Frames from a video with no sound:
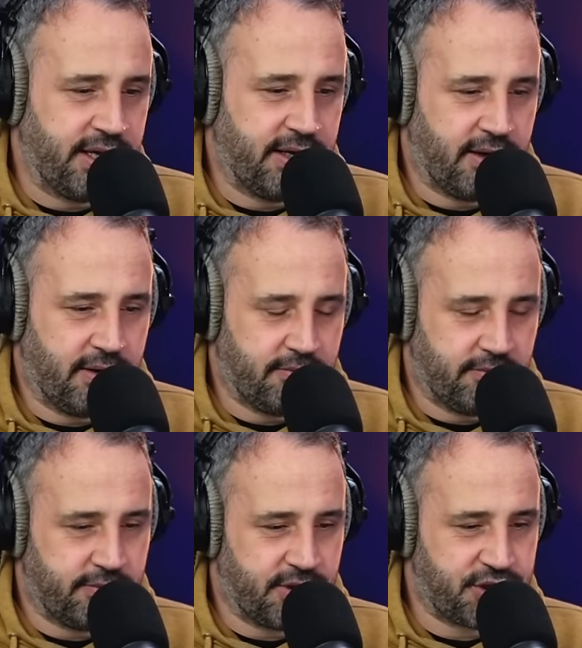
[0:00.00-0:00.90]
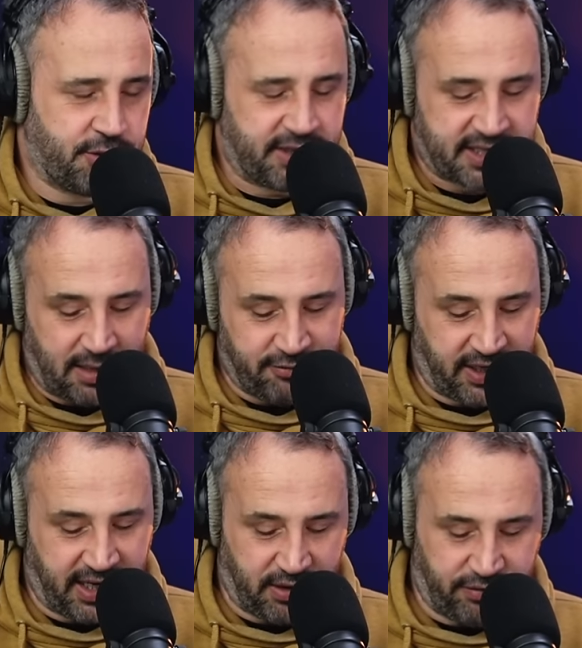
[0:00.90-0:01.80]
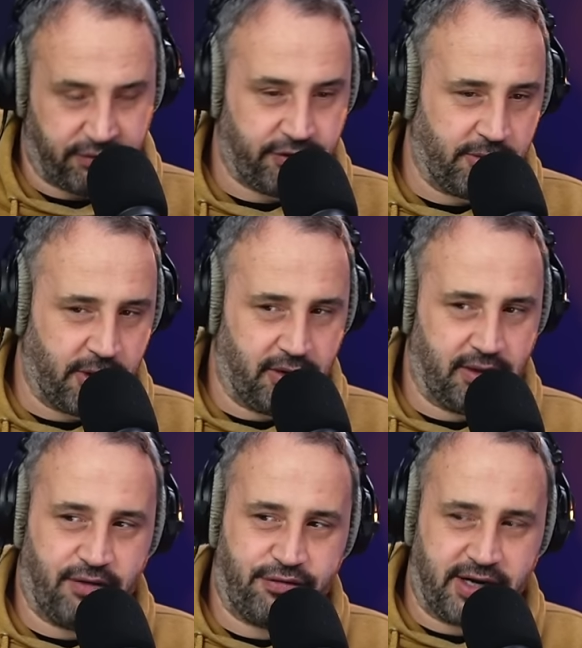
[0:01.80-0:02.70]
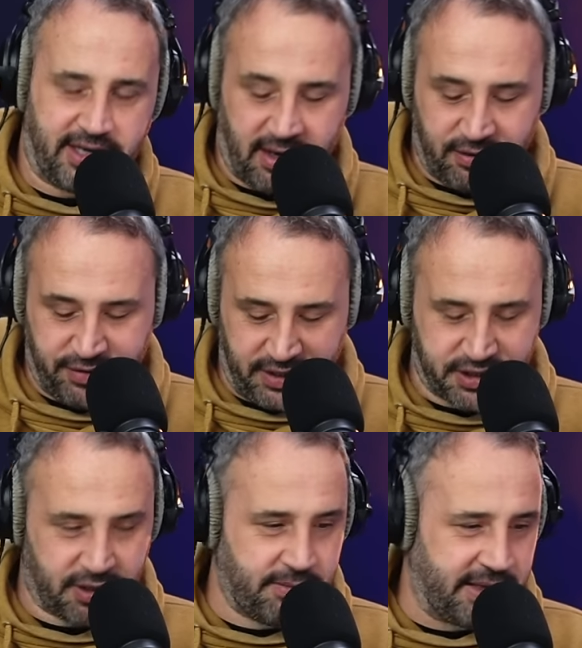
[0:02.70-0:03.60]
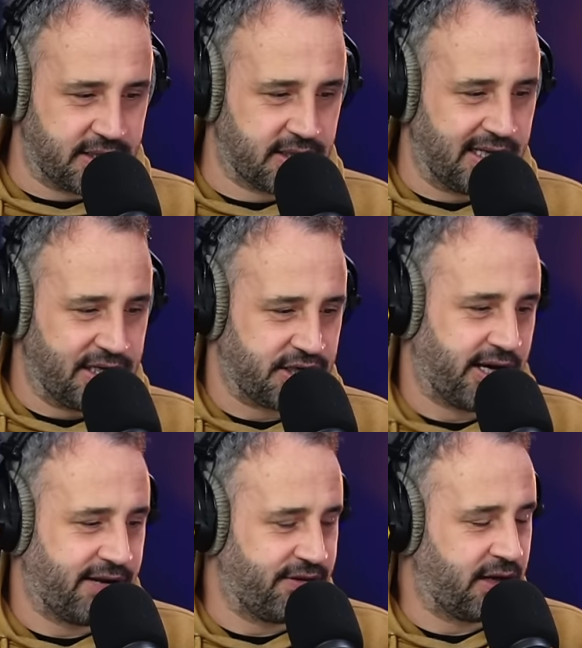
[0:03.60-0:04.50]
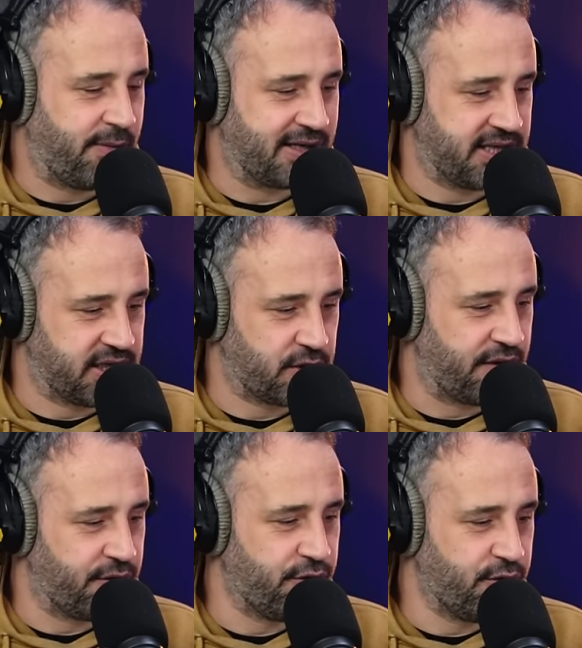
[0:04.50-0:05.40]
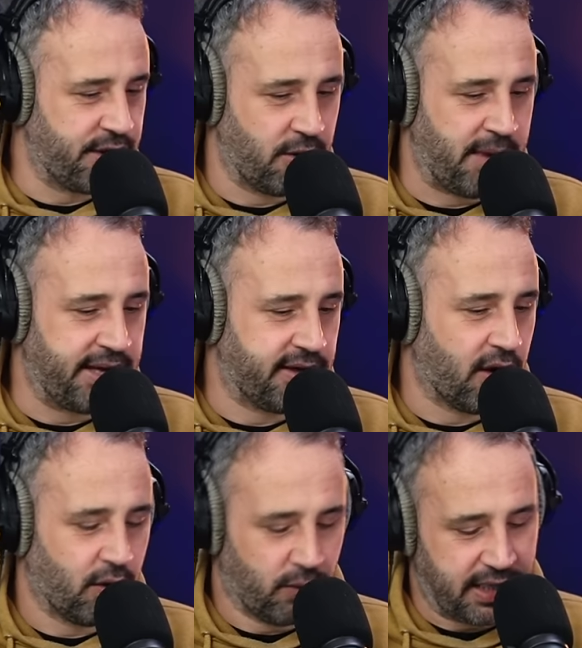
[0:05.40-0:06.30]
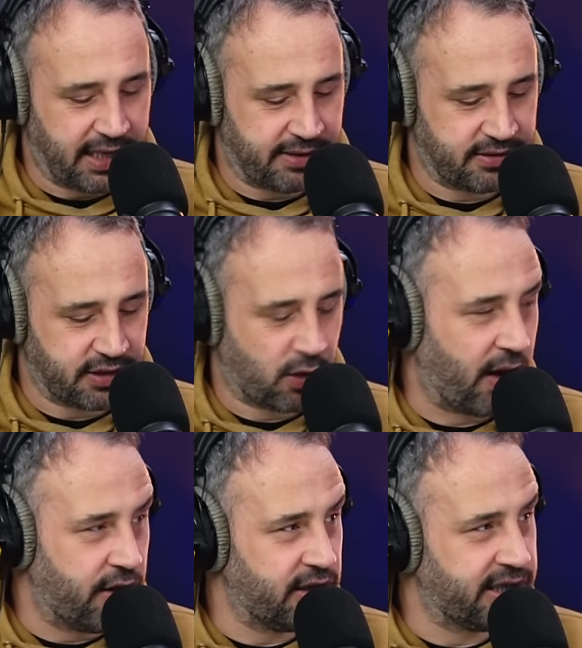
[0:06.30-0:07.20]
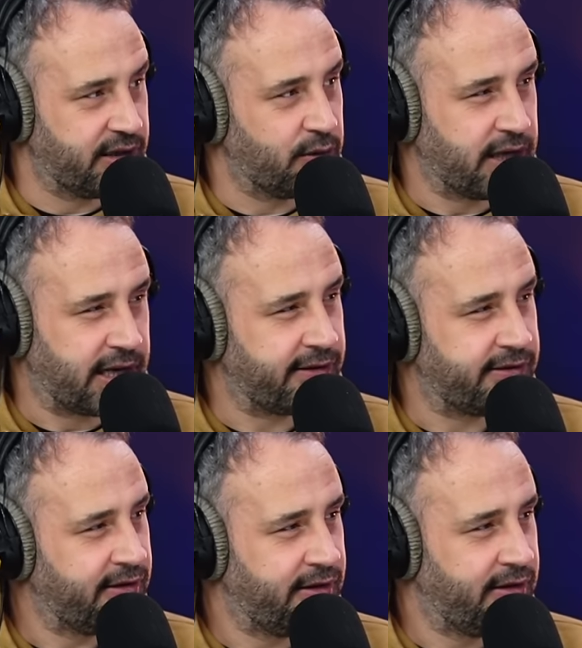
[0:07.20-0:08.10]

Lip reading: the stupid time for kicking off on football, a Friday night fixture means that Leeds United have the capacity to either ruin or make your whole weekend quite early in the weekend.